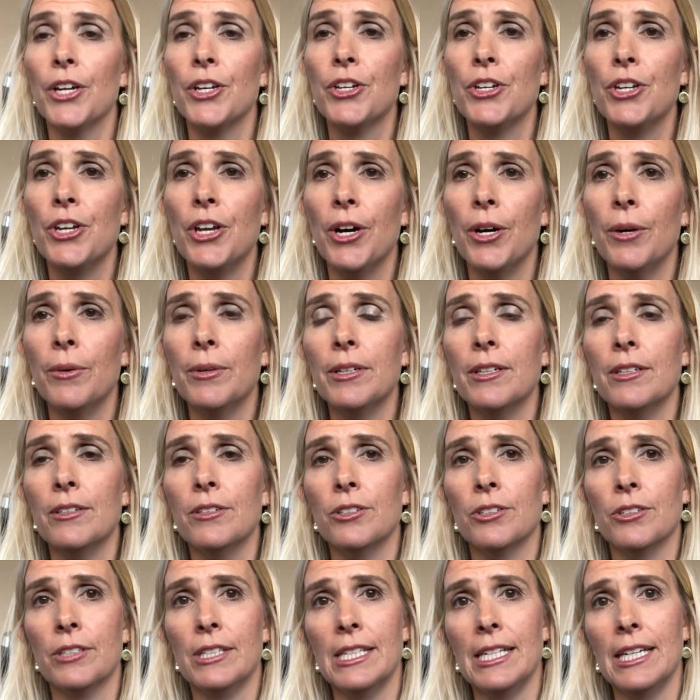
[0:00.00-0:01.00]
know and
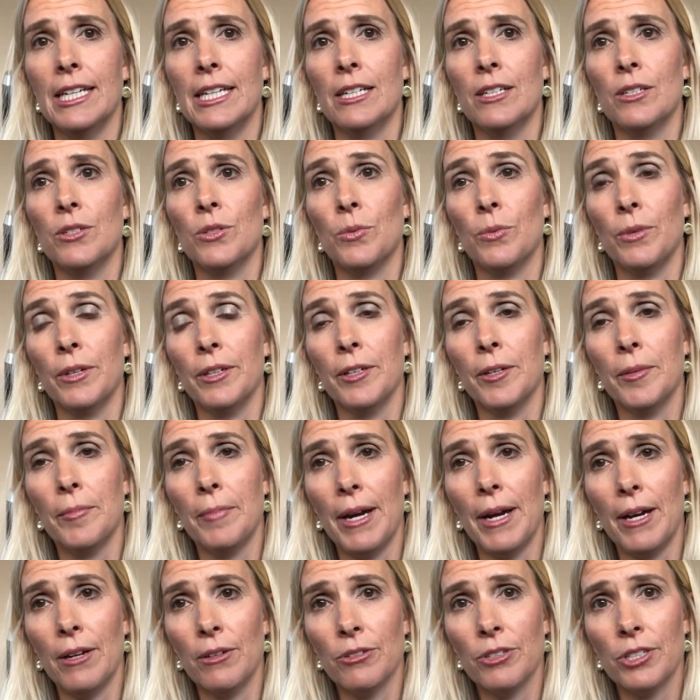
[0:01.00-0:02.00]
understand what your
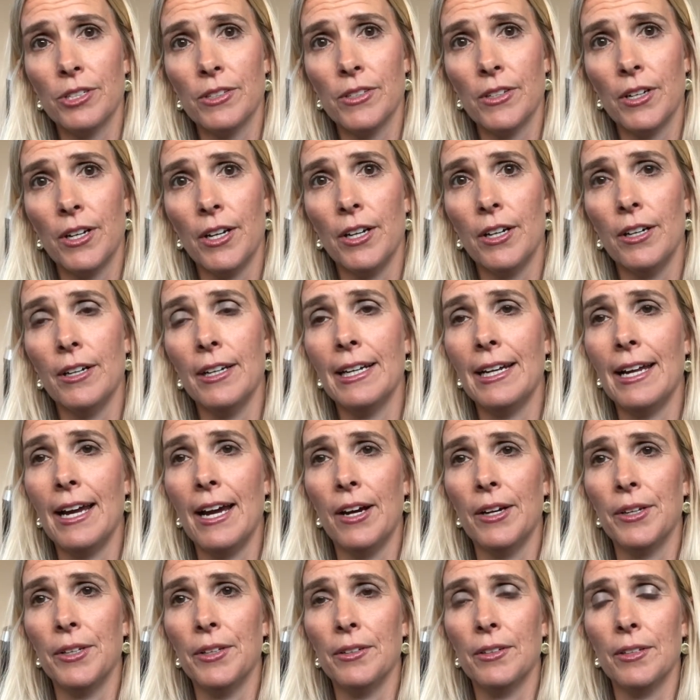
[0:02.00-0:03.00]
boundaries are and
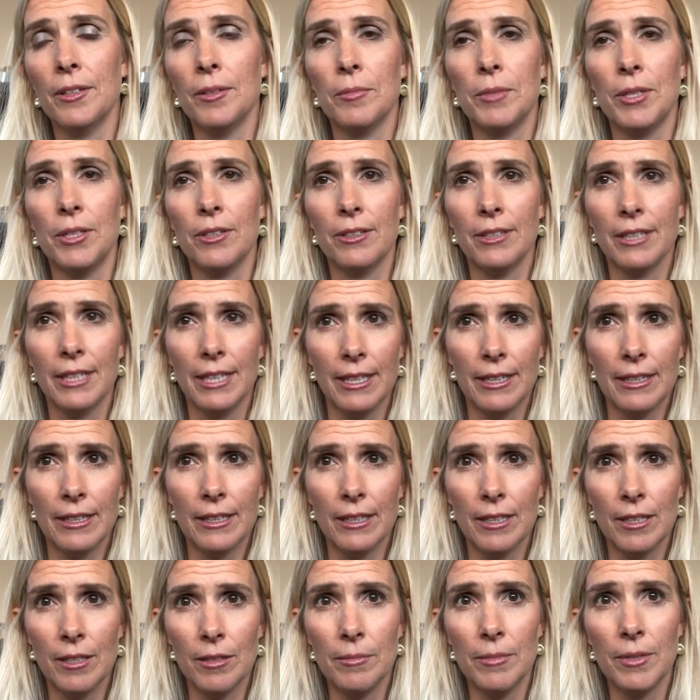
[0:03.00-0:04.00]
how you communicate
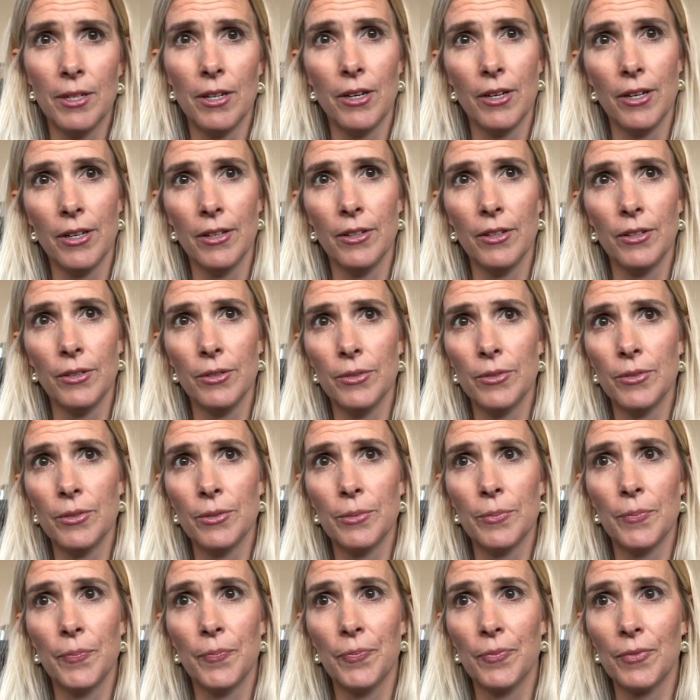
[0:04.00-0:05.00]
them on those,